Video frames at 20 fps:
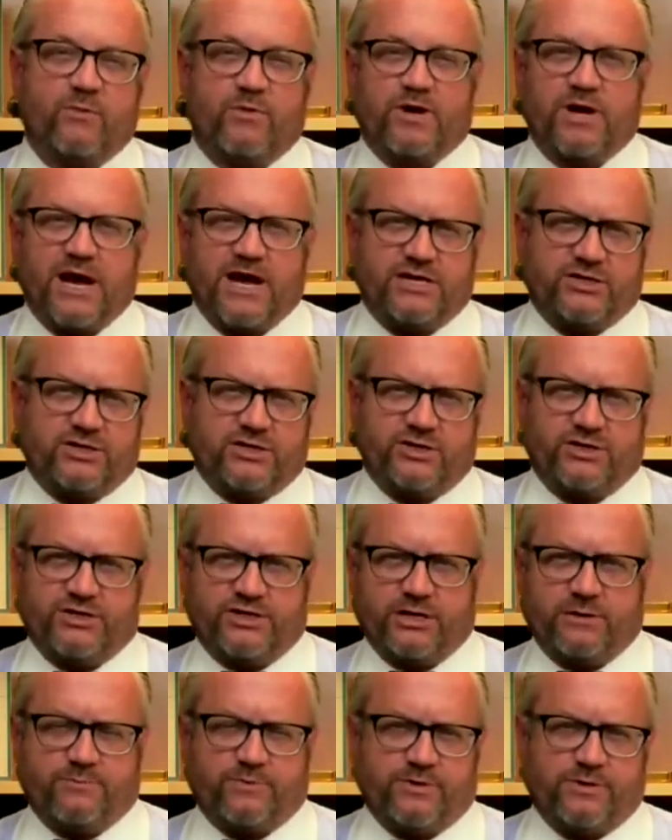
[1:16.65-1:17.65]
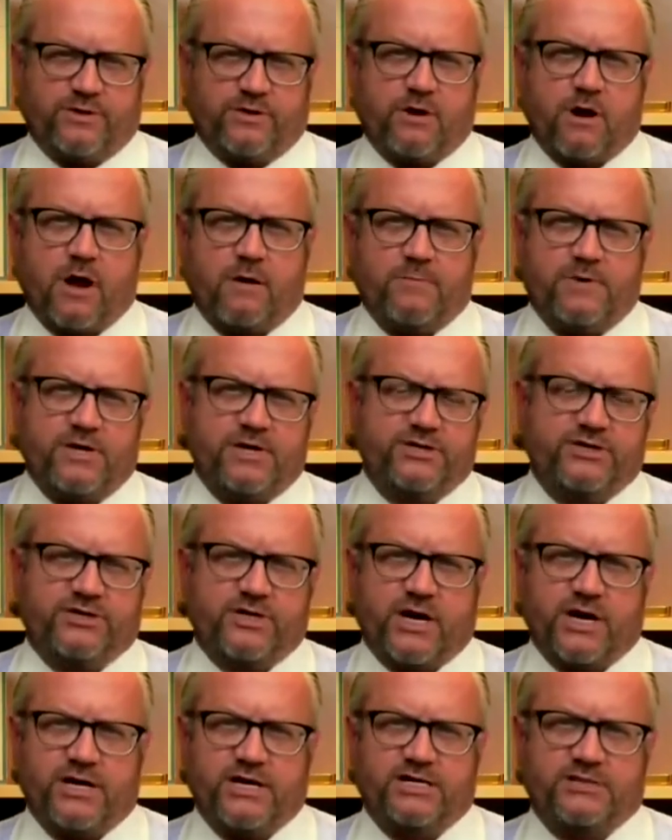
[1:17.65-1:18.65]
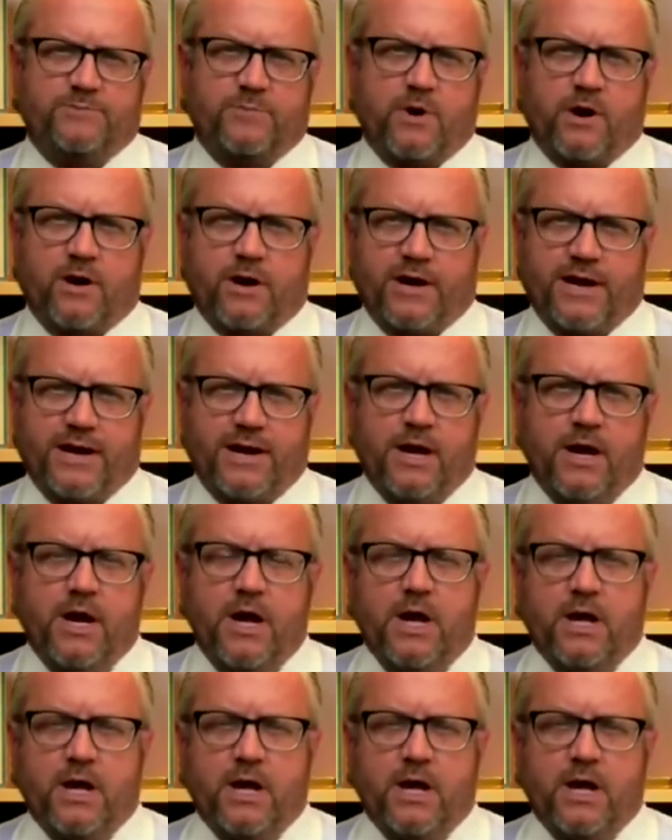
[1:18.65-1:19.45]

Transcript: relationship with the Communist Chinese Party